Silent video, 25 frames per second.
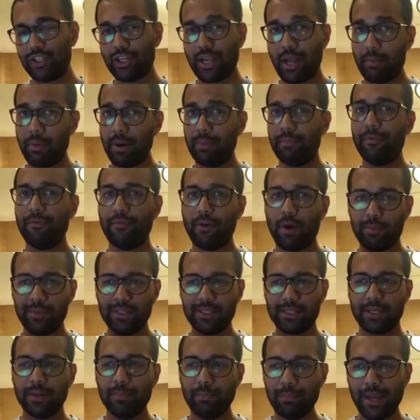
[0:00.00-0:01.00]
Camera
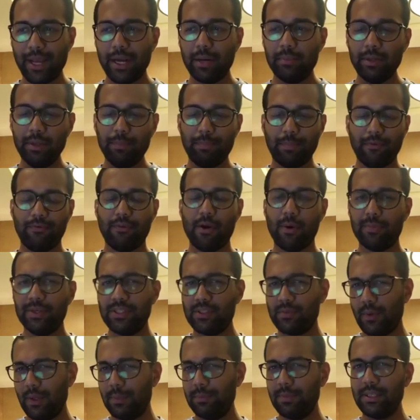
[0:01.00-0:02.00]
performance comparable. Performance,
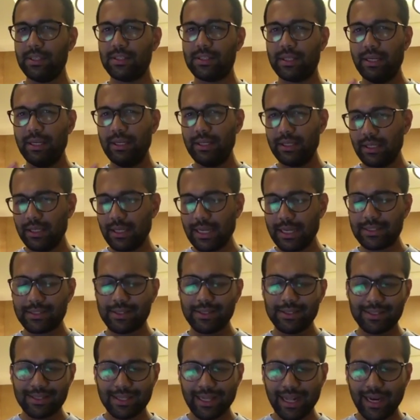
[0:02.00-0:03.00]
OnePlus 3 gets a
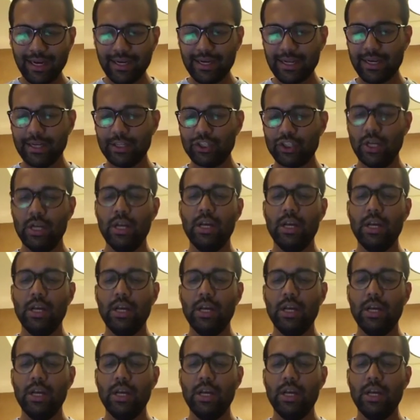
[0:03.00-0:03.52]
slight edge.